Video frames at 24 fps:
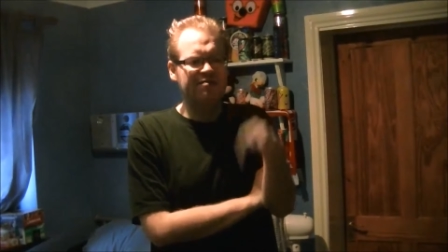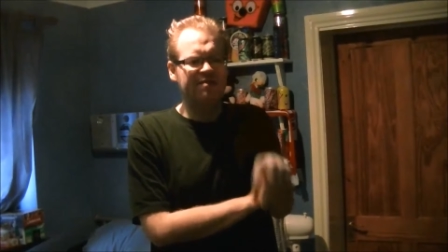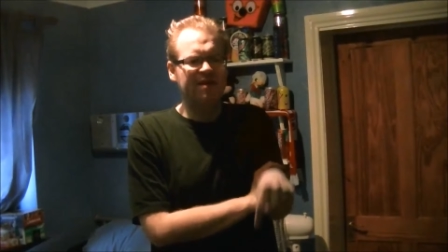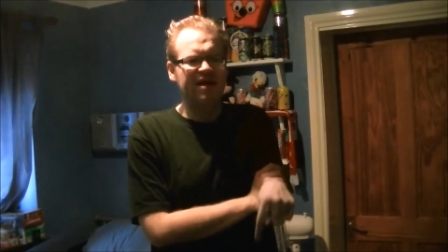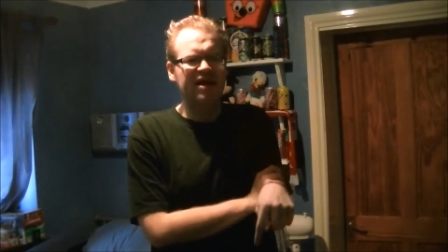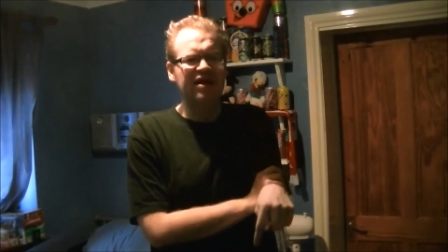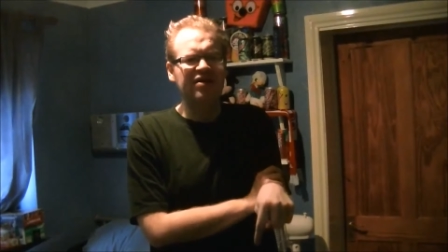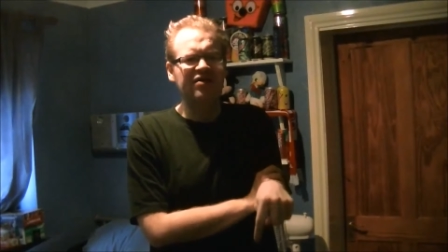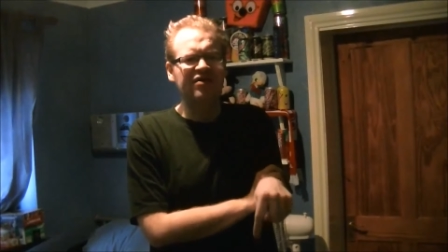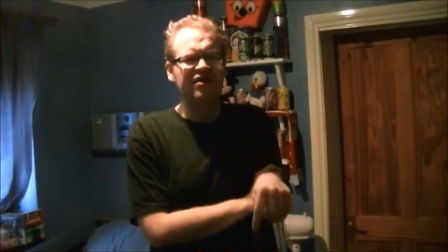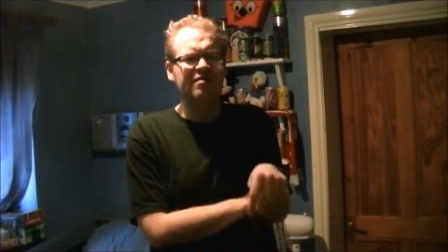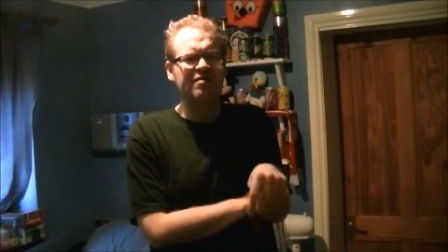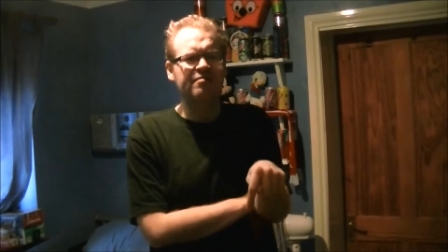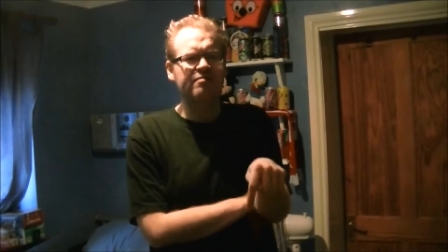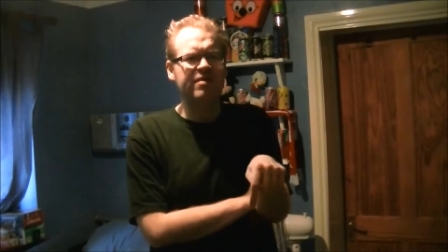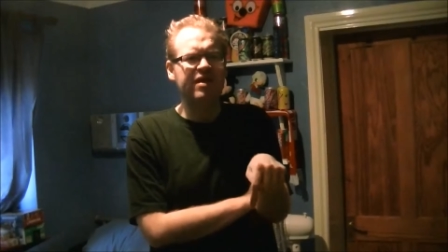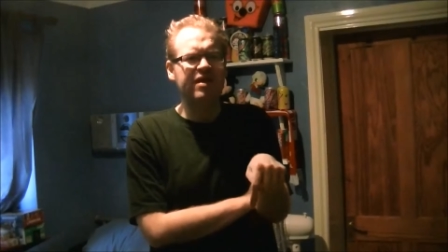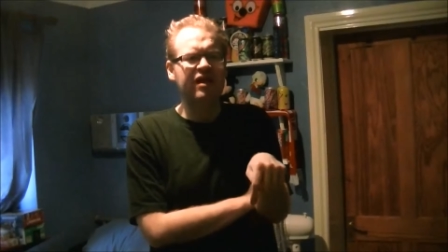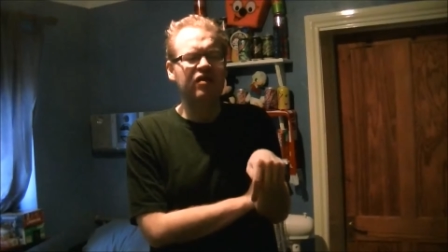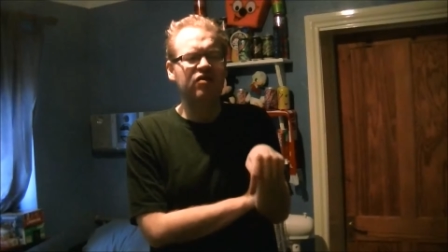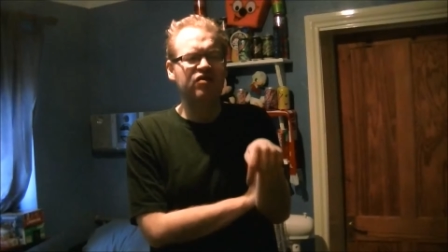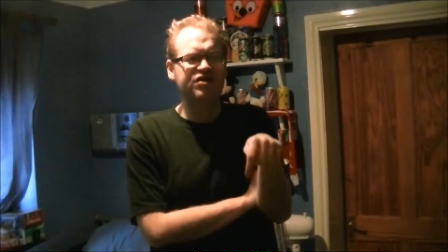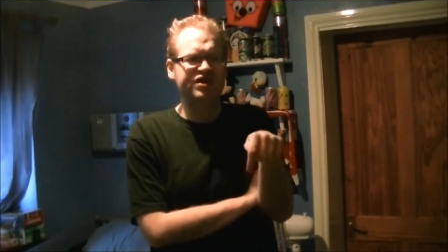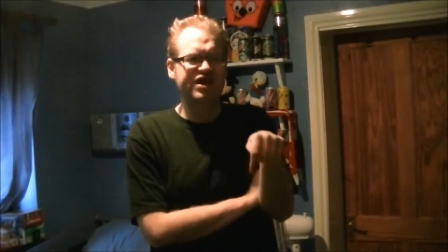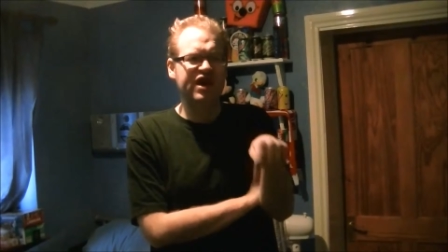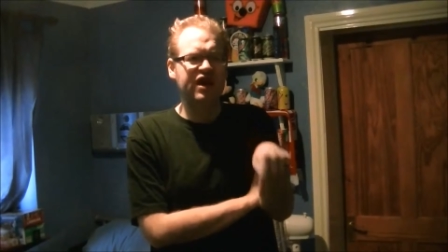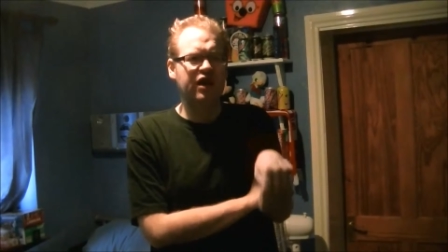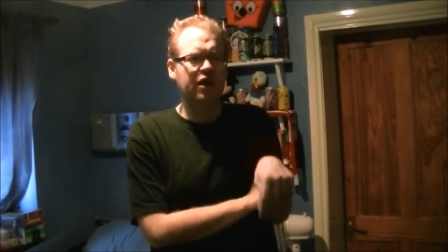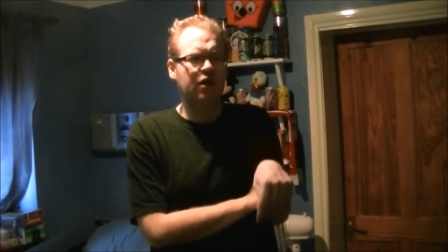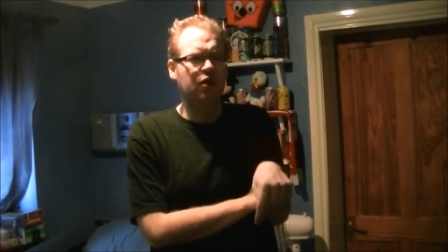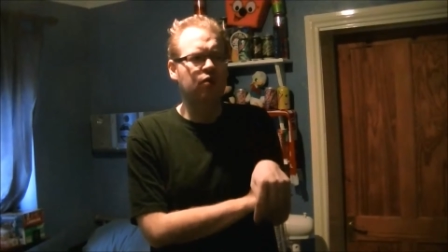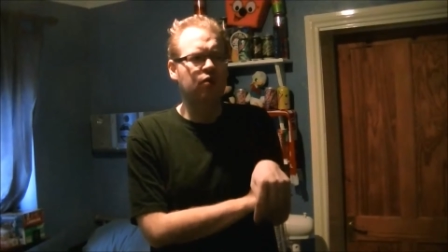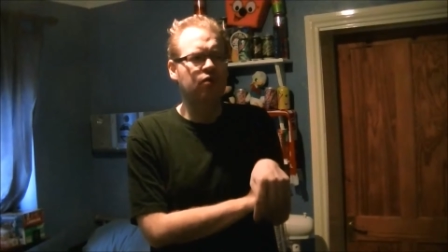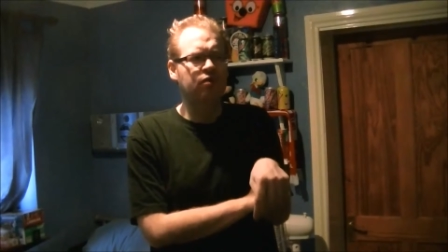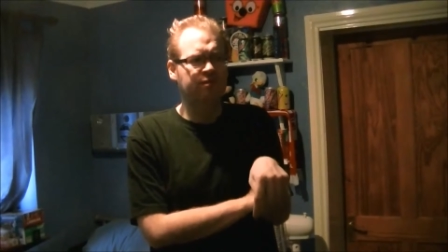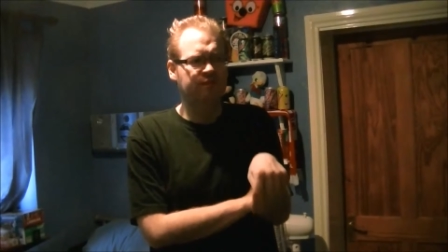better than Mellow
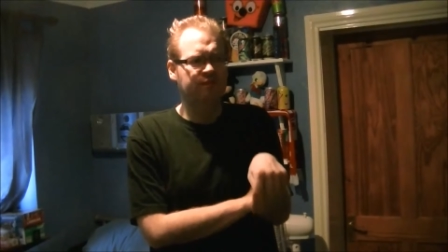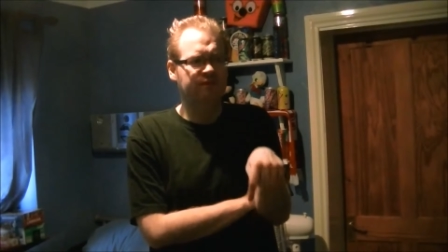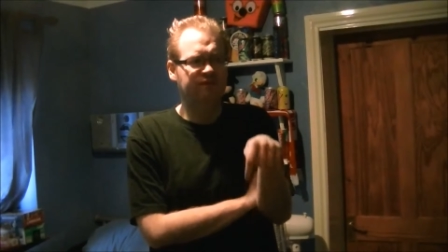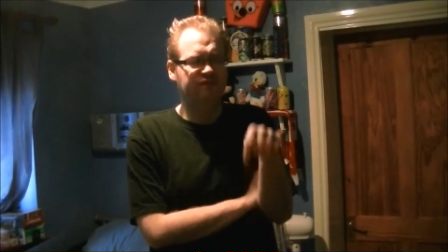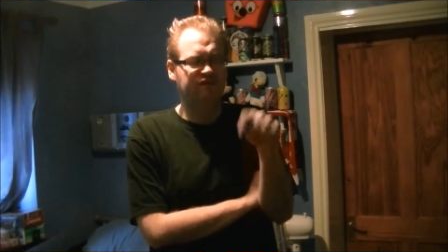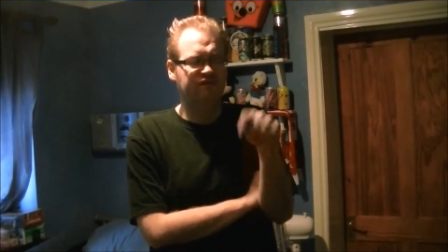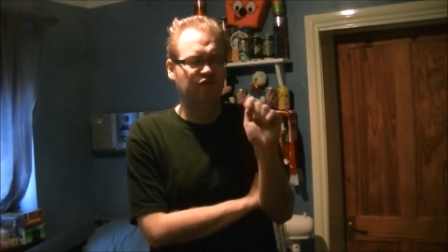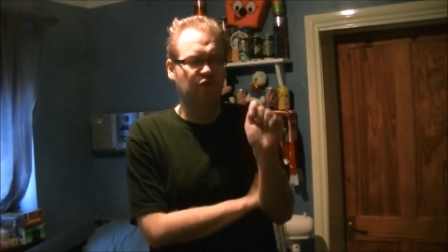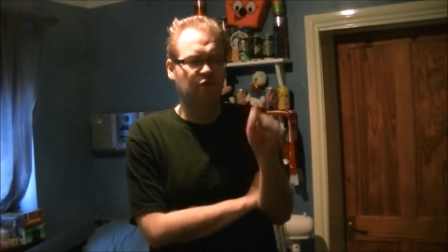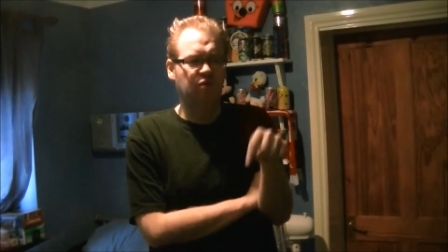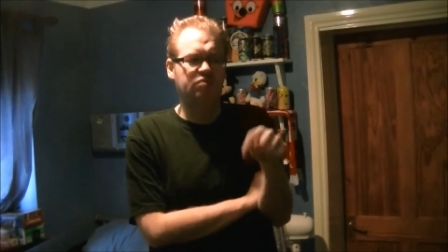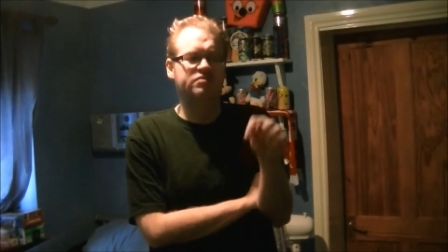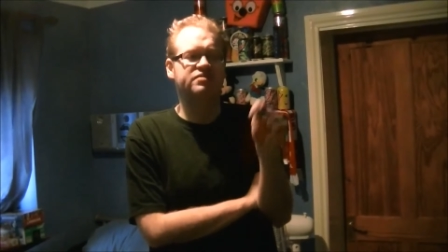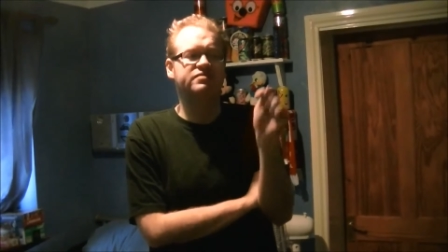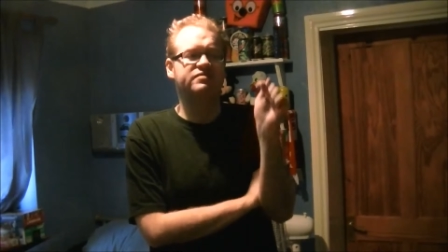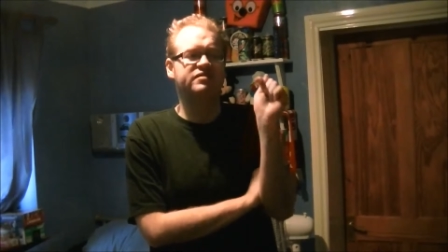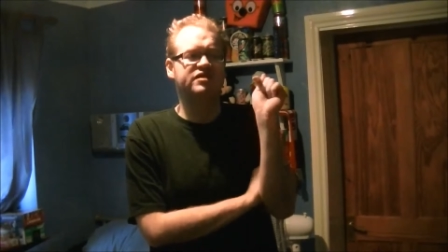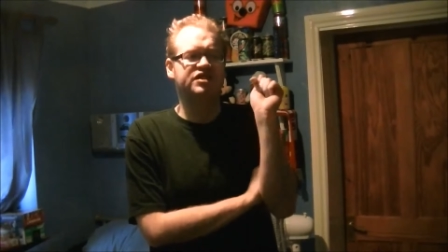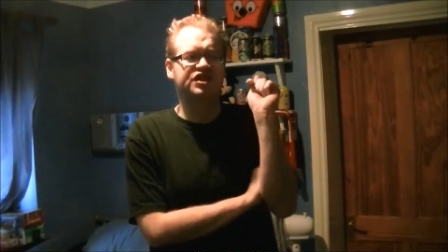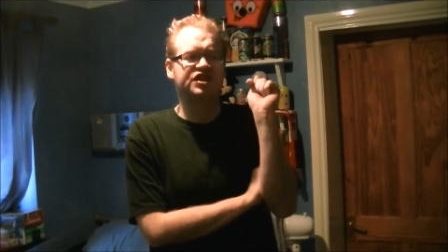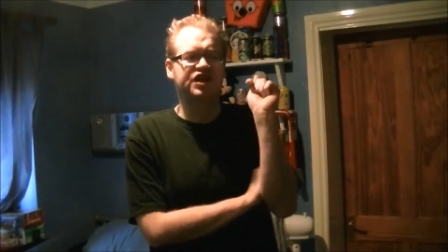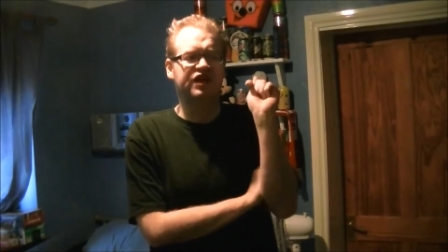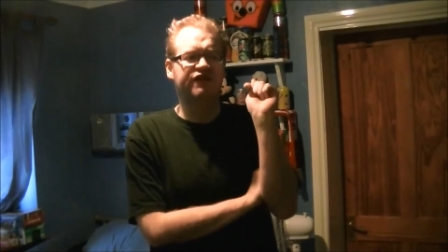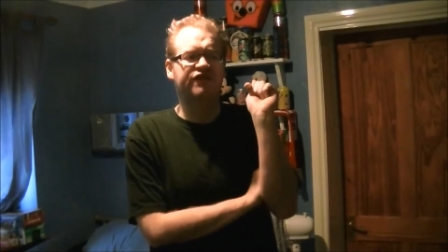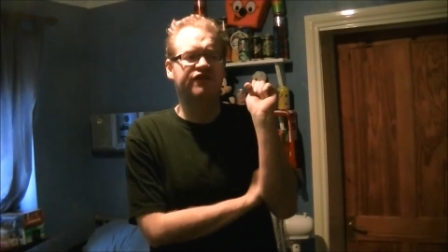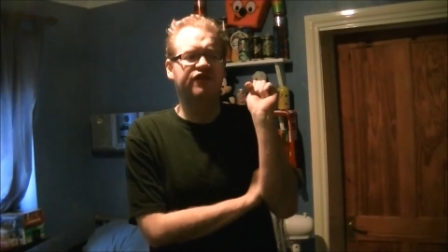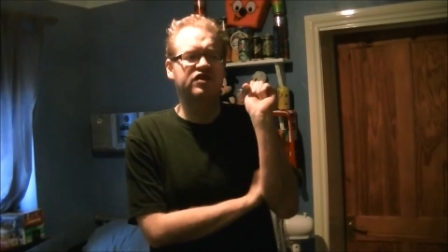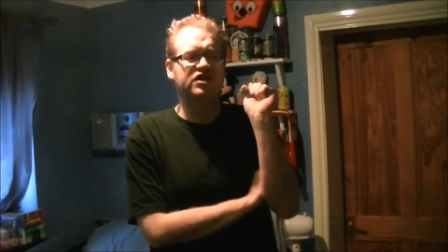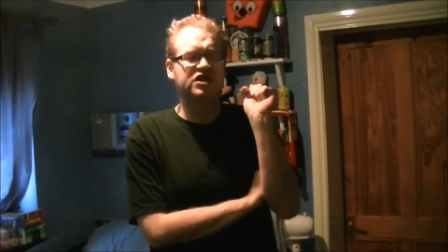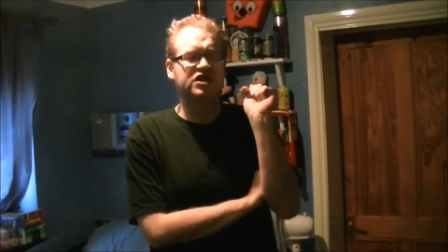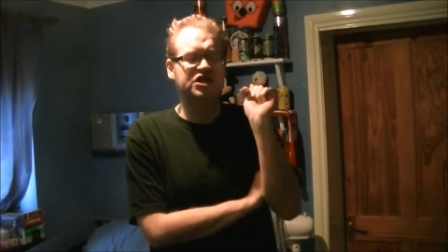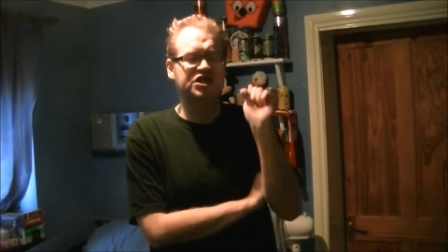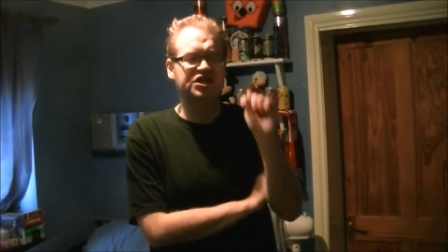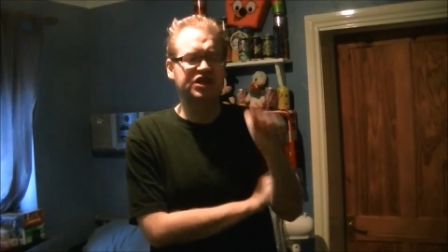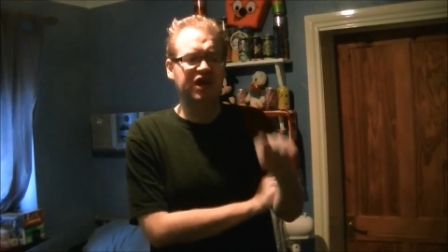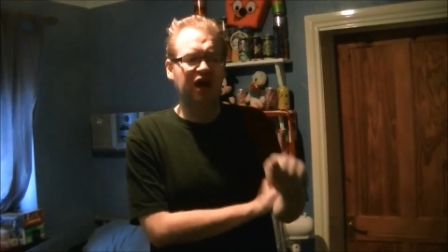Yellow, for, st for
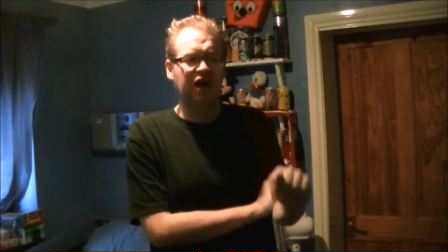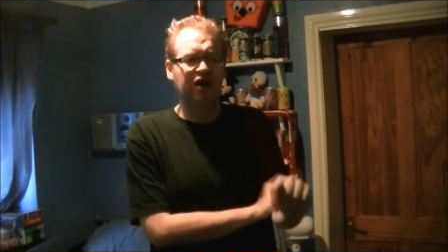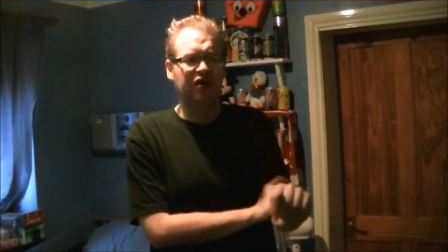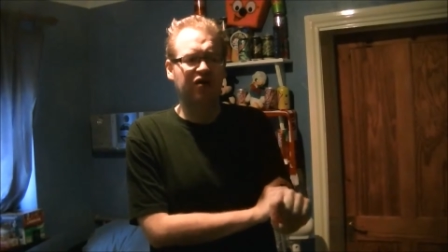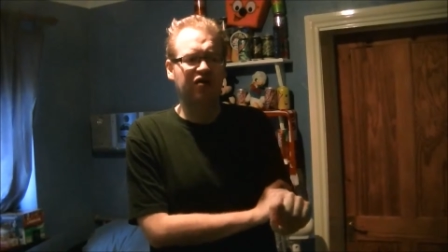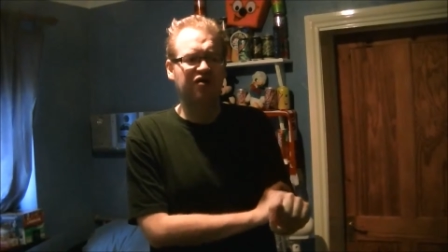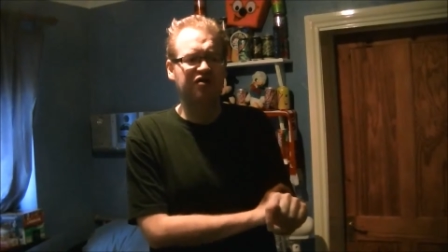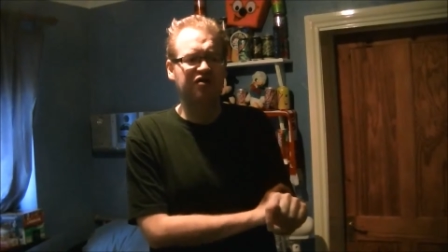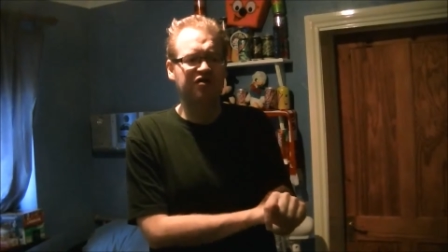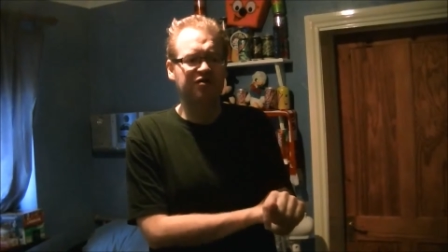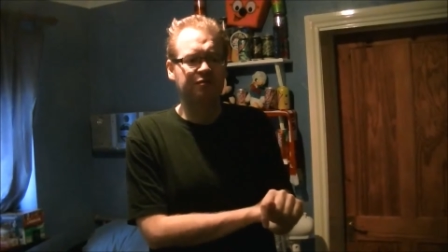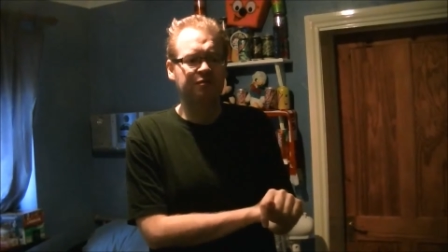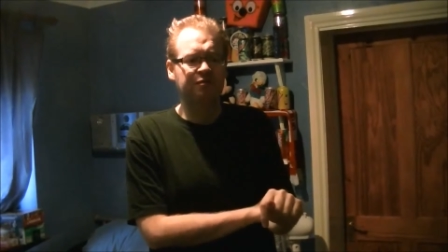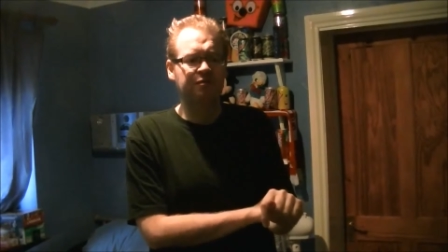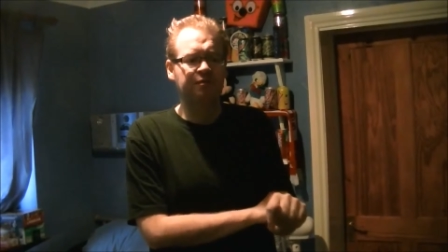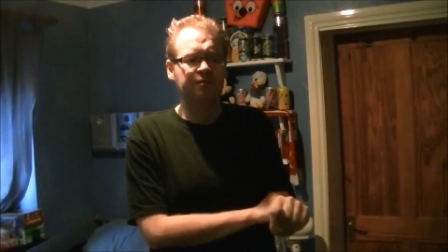starters.